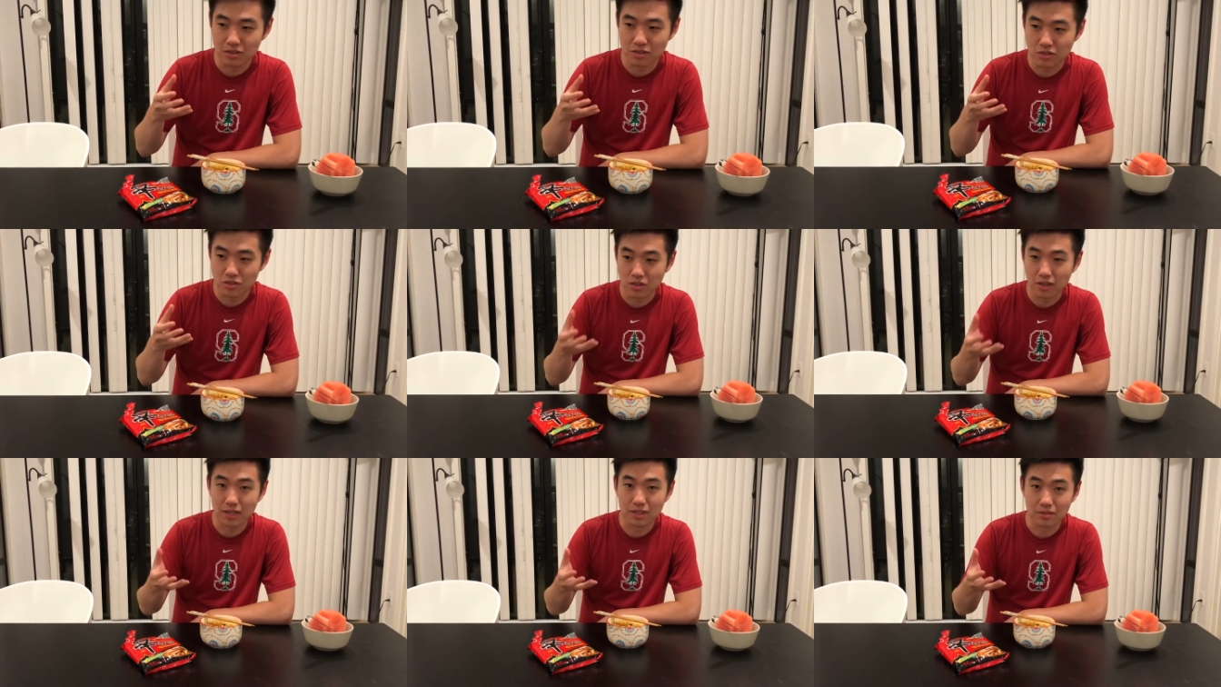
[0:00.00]

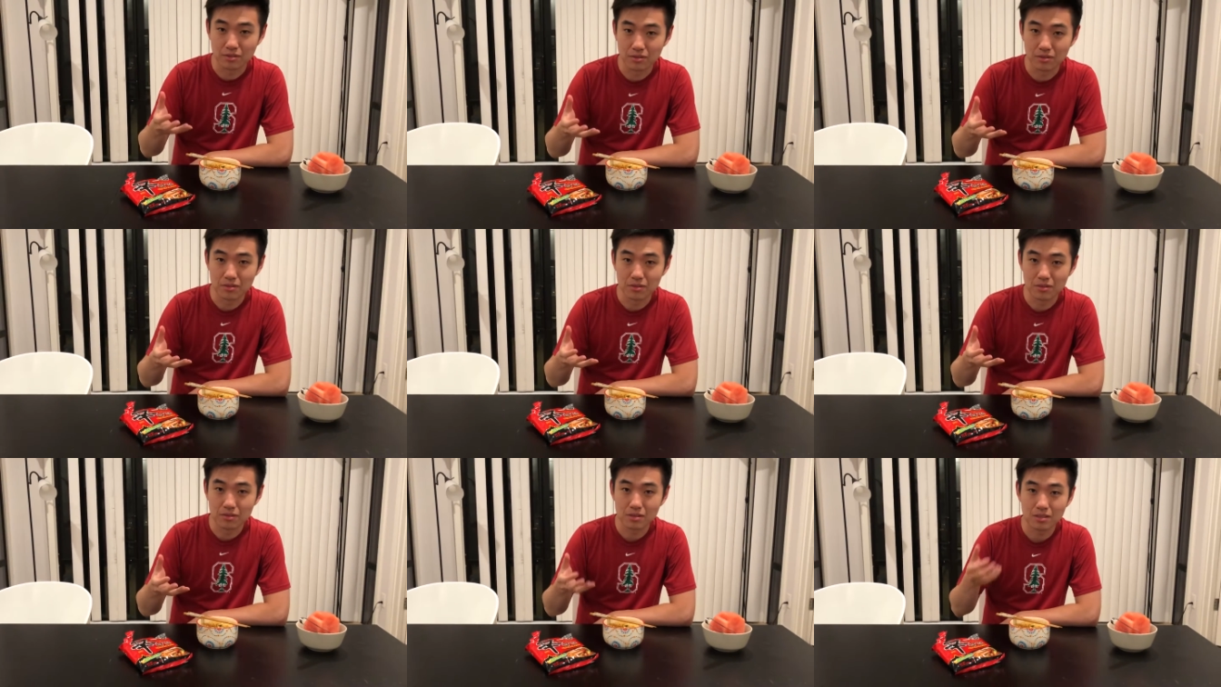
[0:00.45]
dry
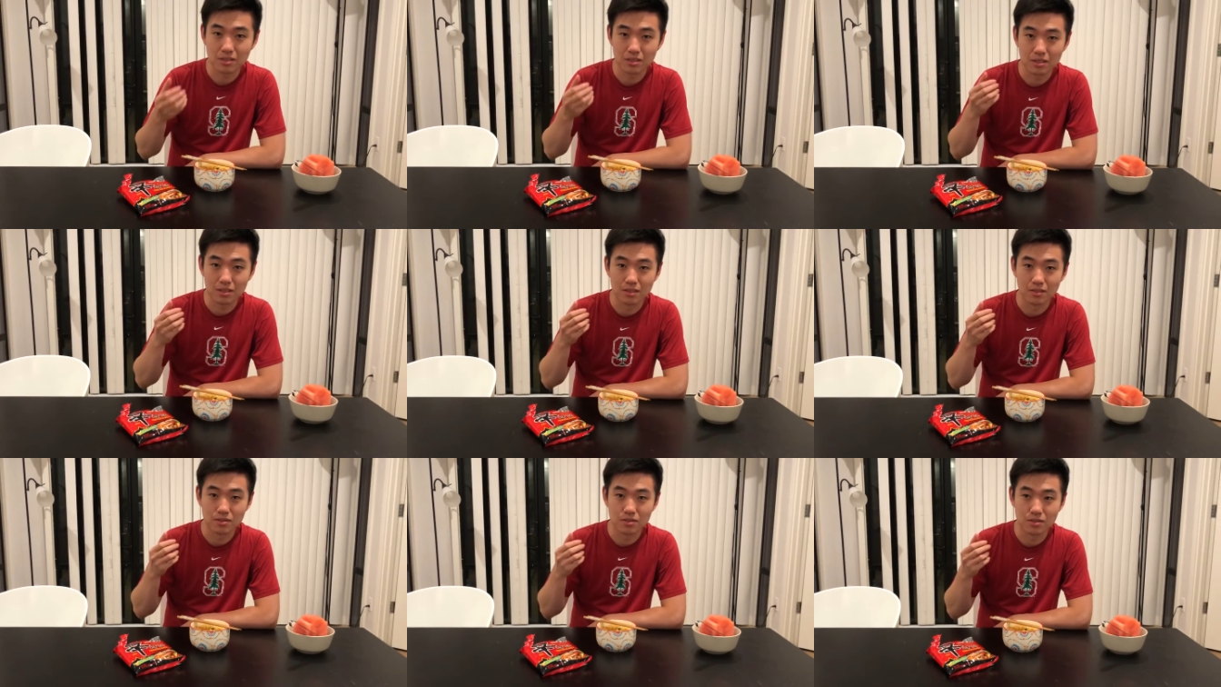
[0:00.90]
noodles,
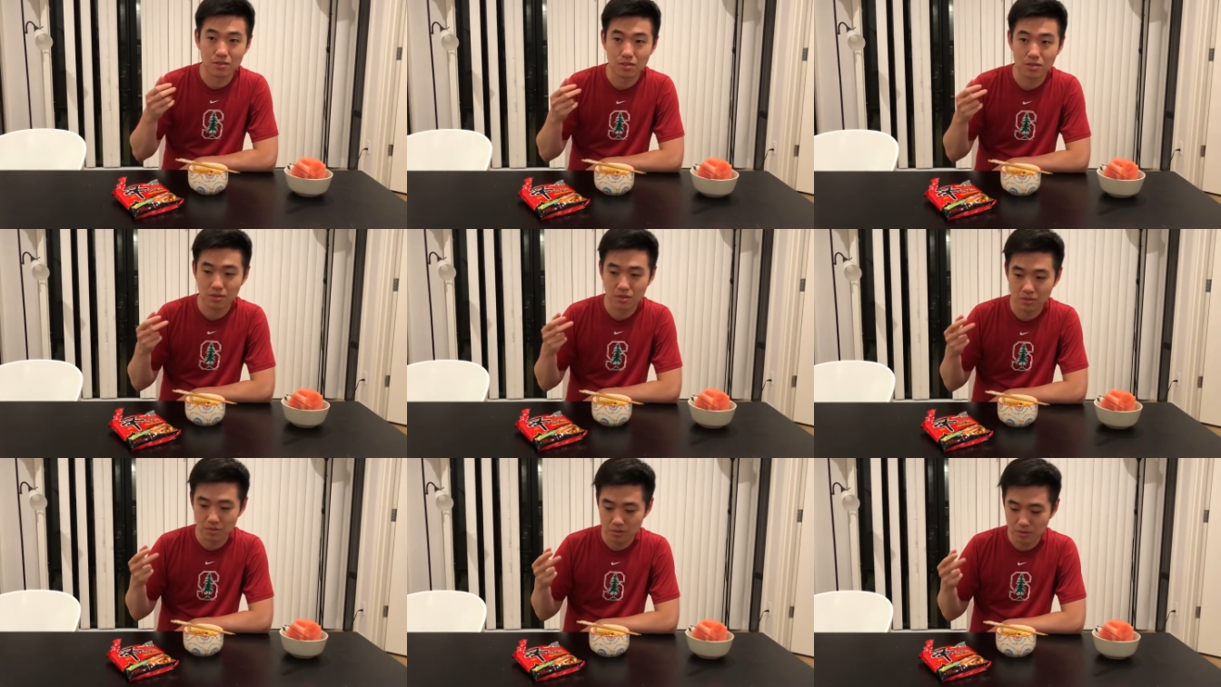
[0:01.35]
and there's
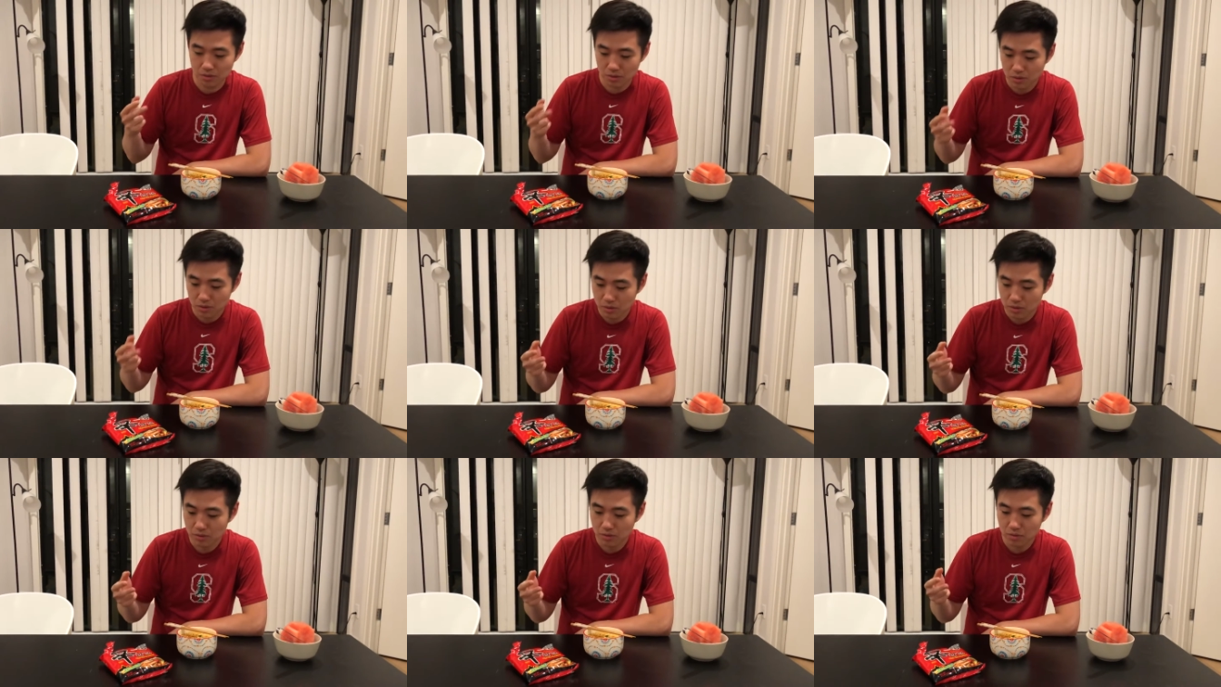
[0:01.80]
also
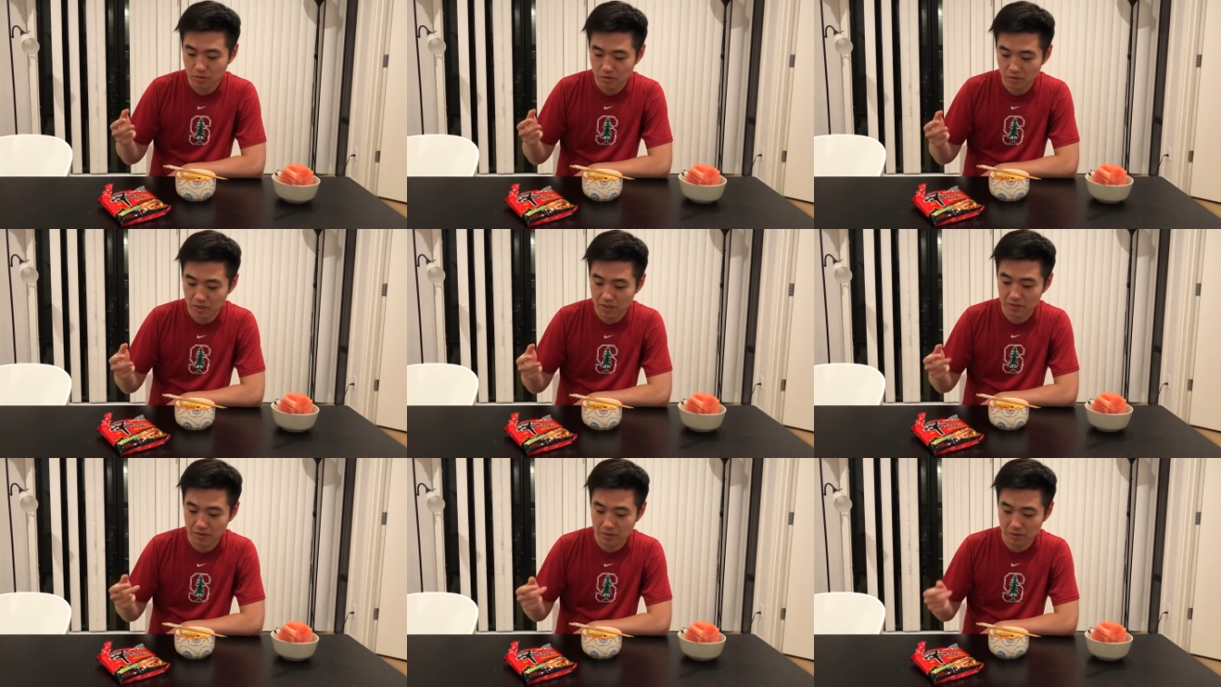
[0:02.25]
two
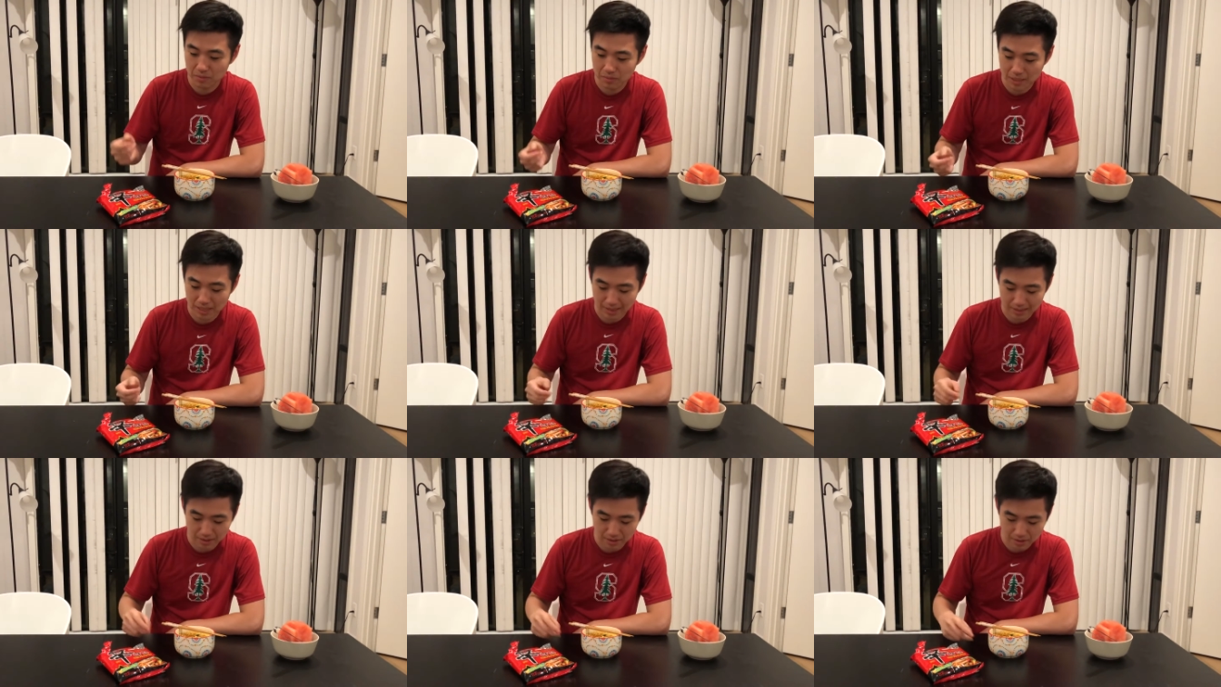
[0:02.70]
flavoring
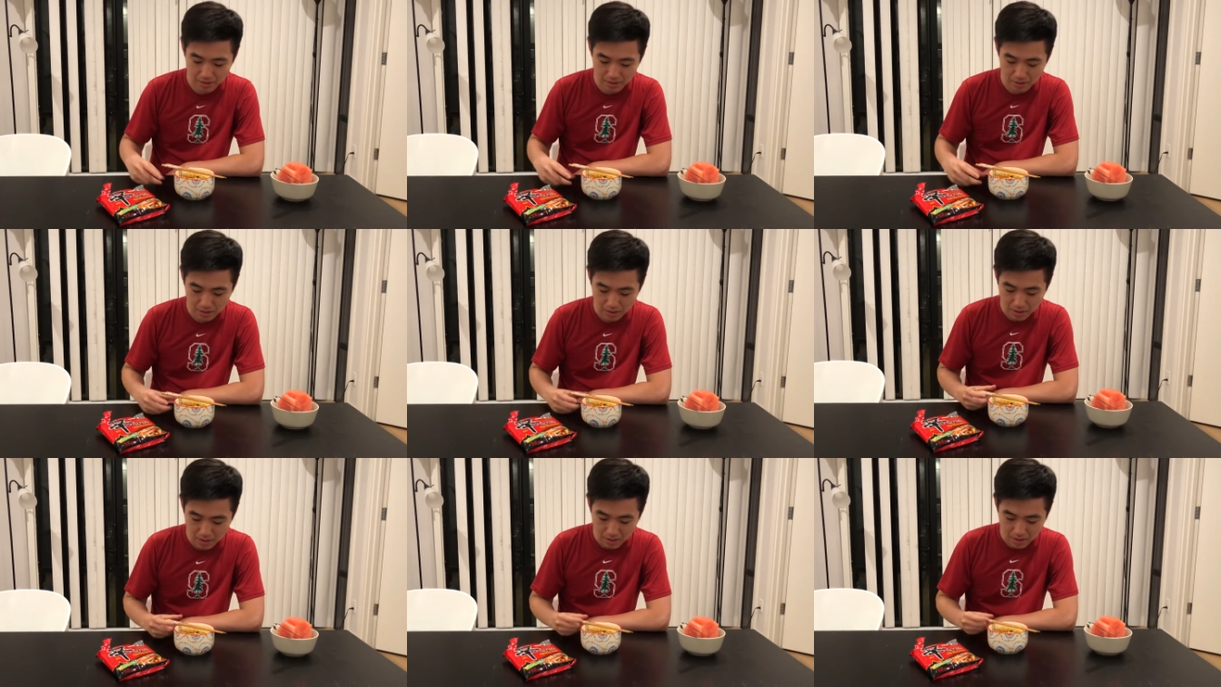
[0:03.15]
packets.